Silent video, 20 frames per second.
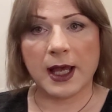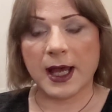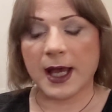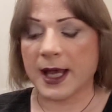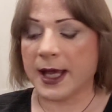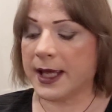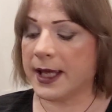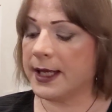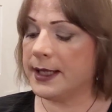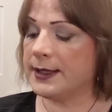
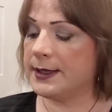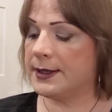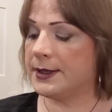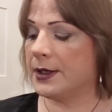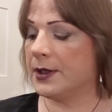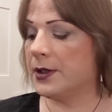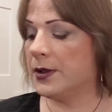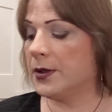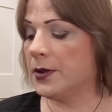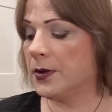Hi,
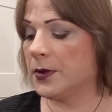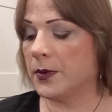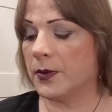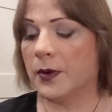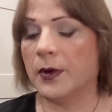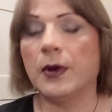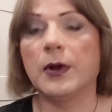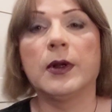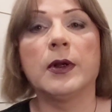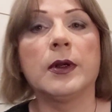
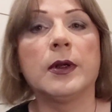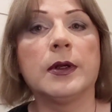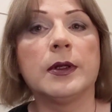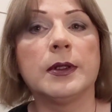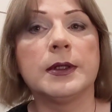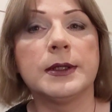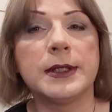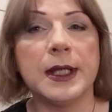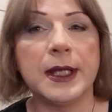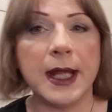so
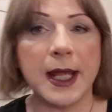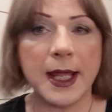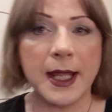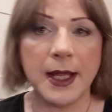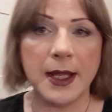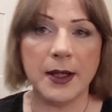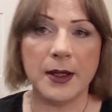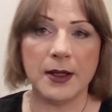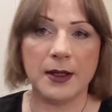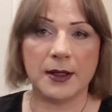
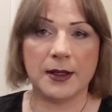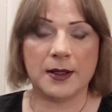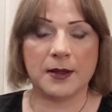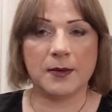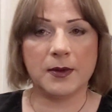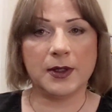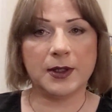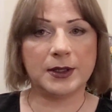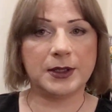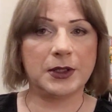today
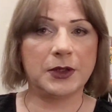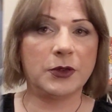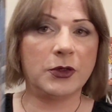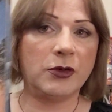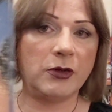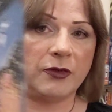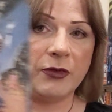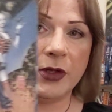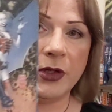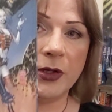I'm going to do a
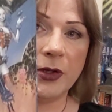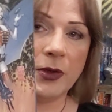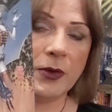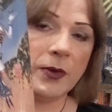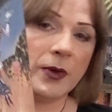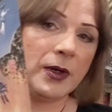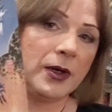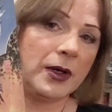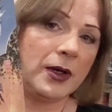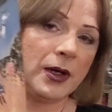
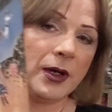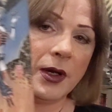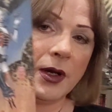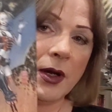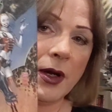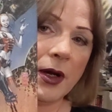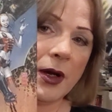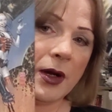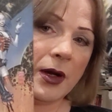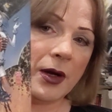review
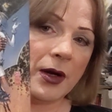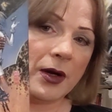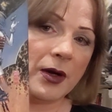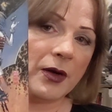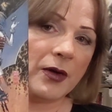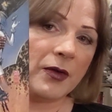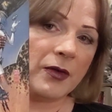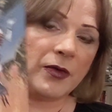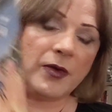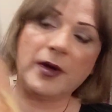
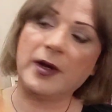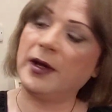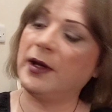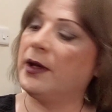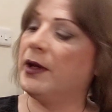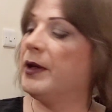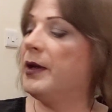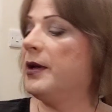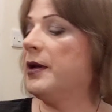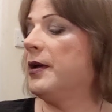of
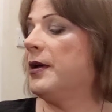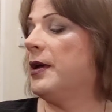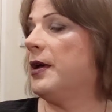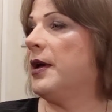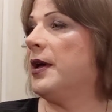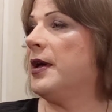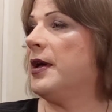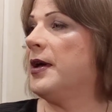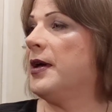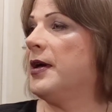
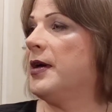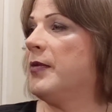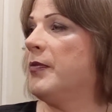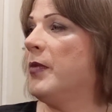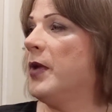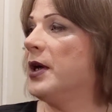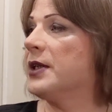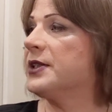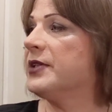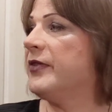
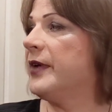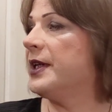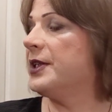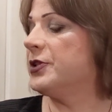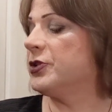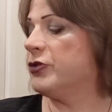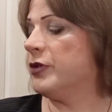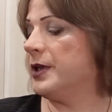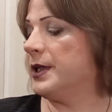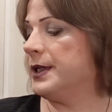Marc
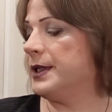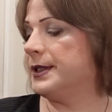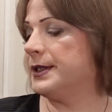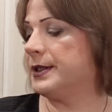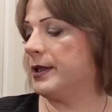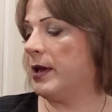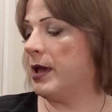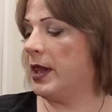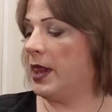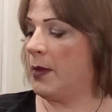
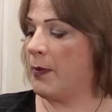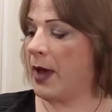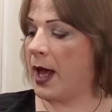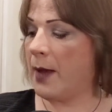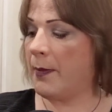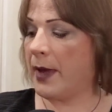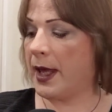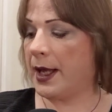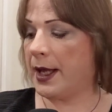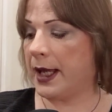Silvestri's The
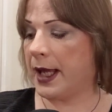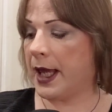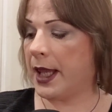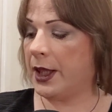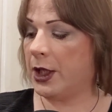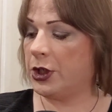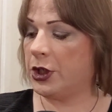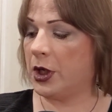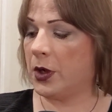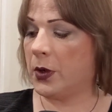Batman
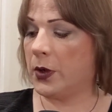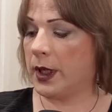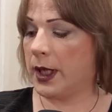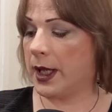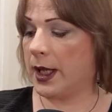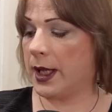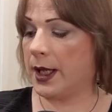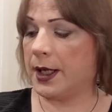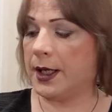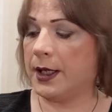and the
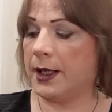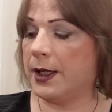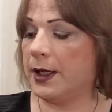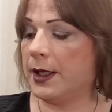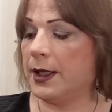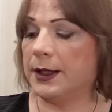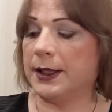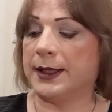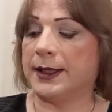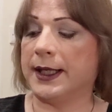Joker,
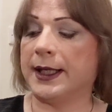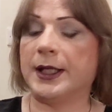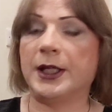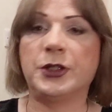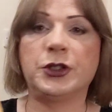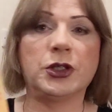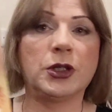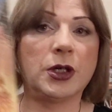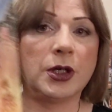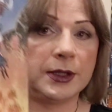The Deadly
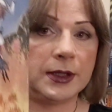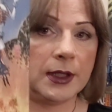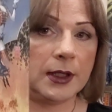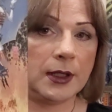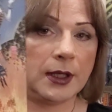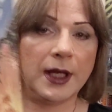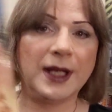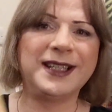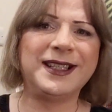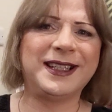Duo.
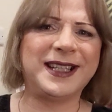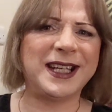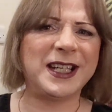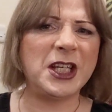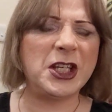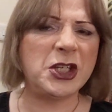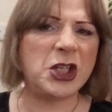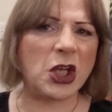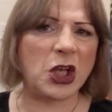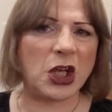
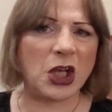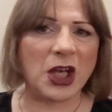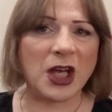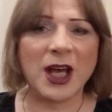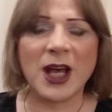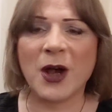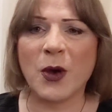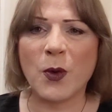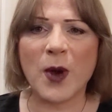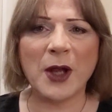Deadly Duo?
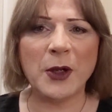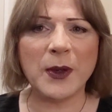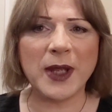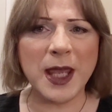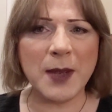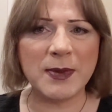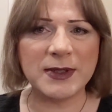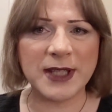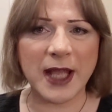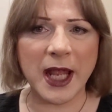Why do I
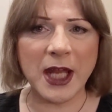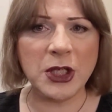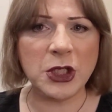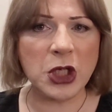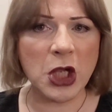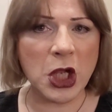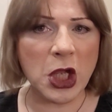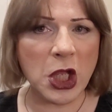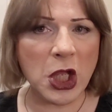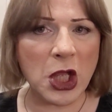keep saying
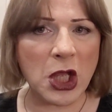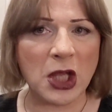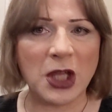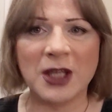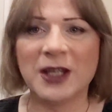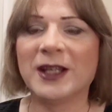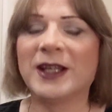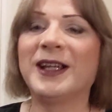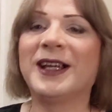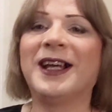Duo?
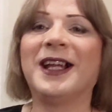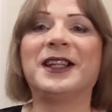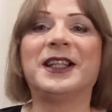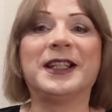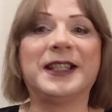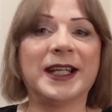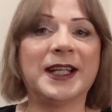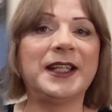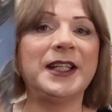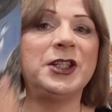The
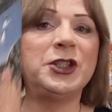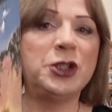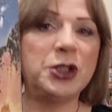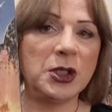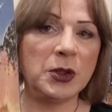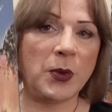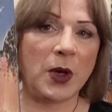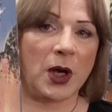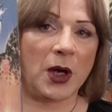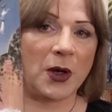Deadly
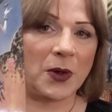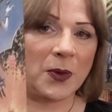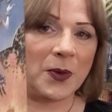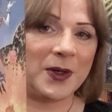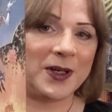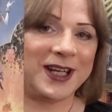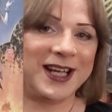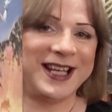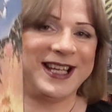Duo.